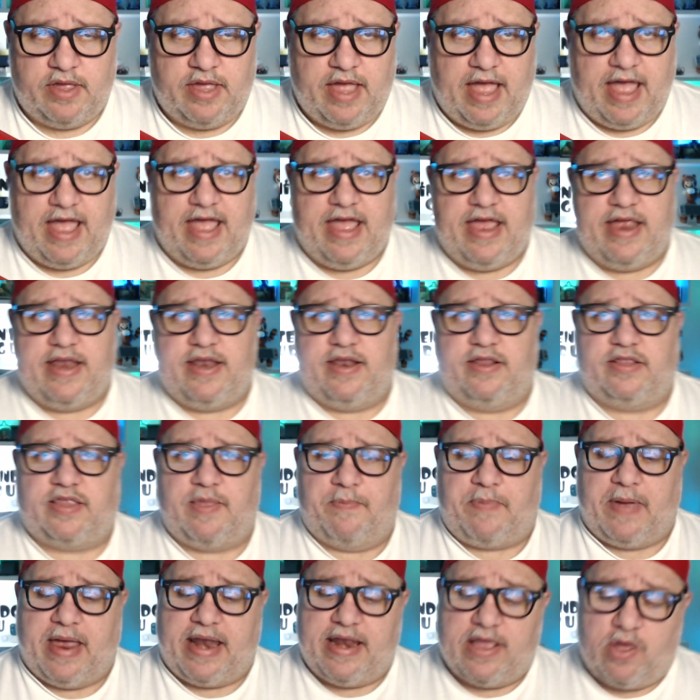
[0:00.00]
And
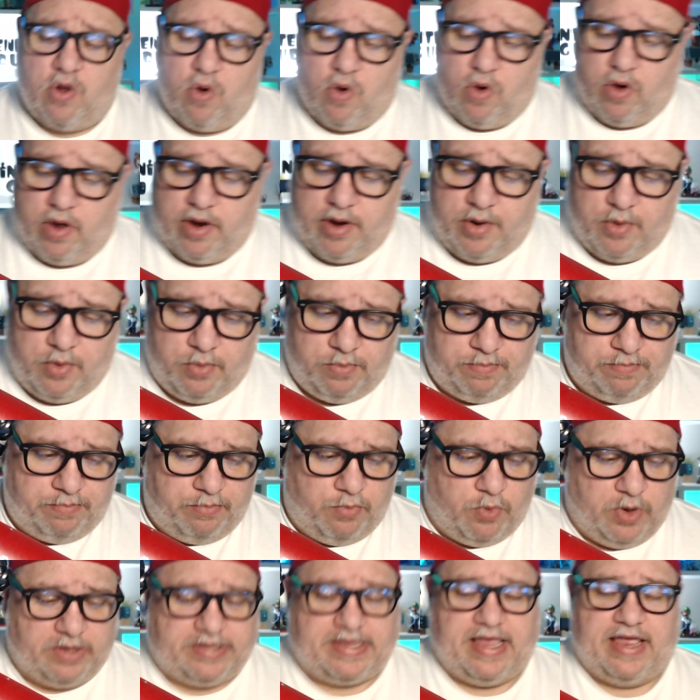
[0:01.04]
depending on
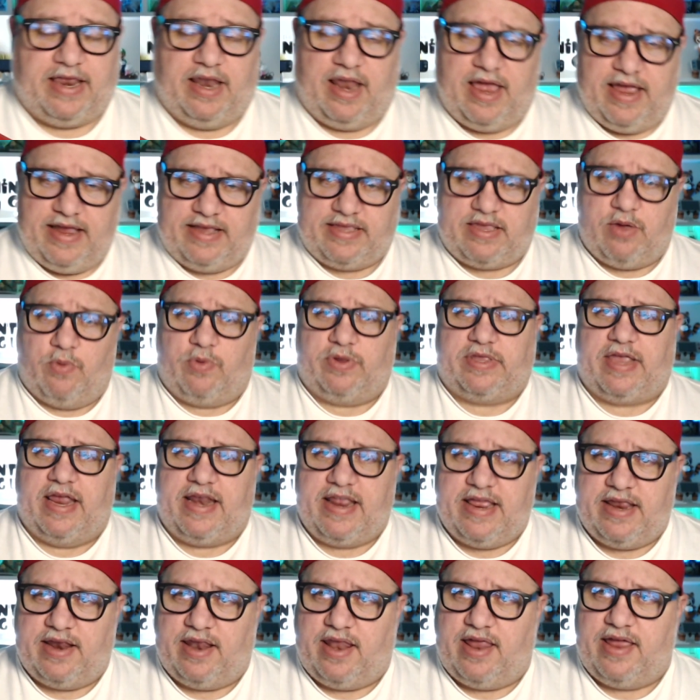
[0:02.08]
what they liked and what they
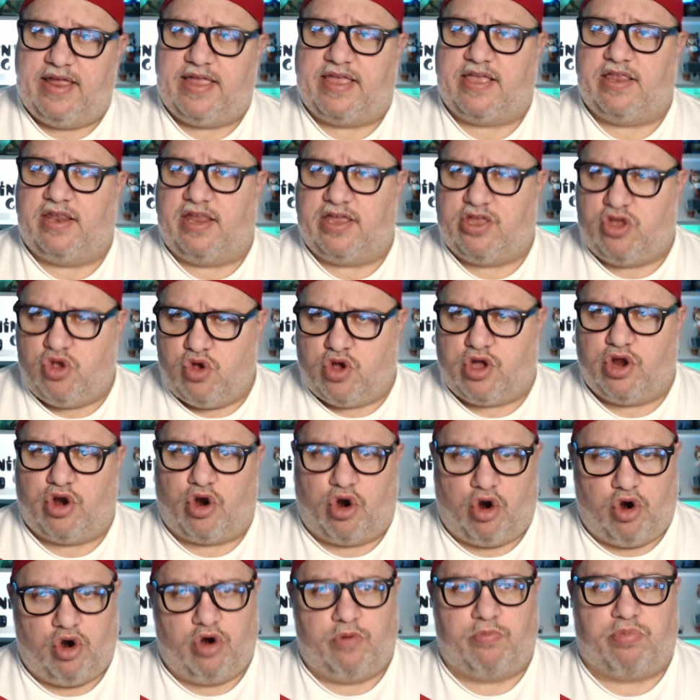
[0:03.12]
didn't like you could
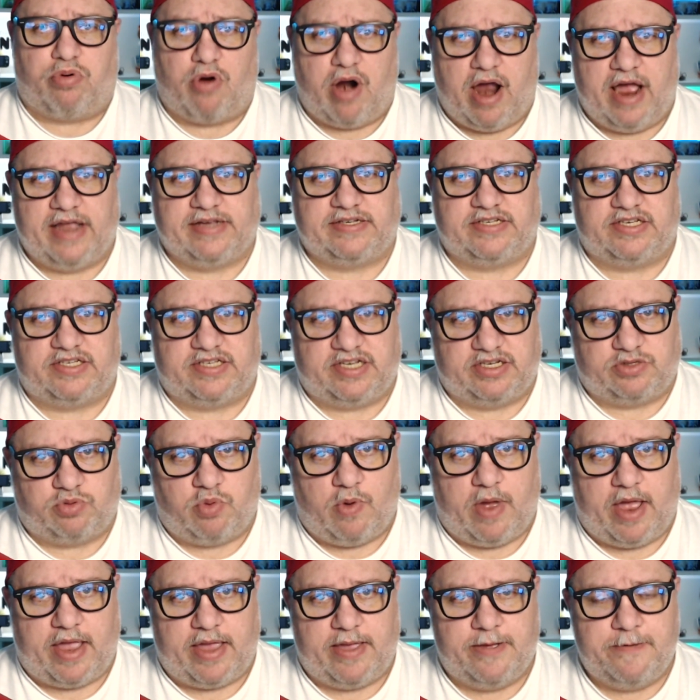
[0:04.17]
earn prizes this
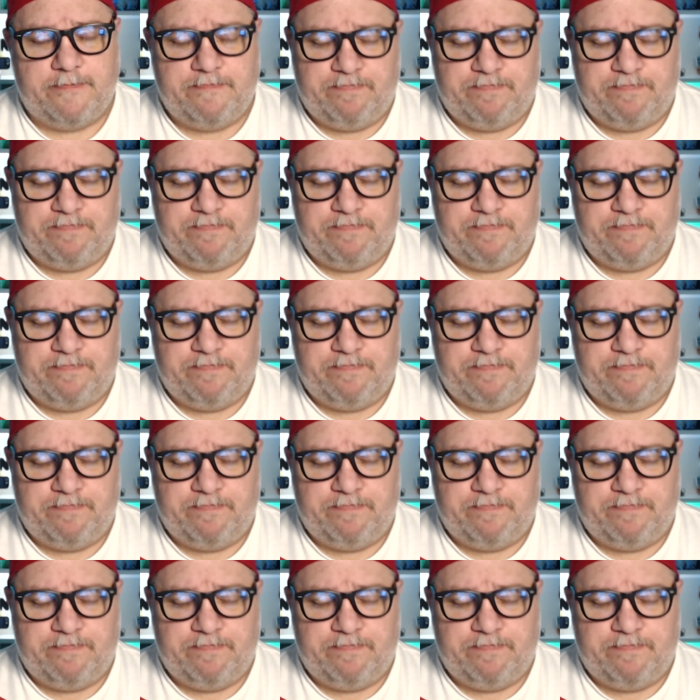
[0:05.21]
way.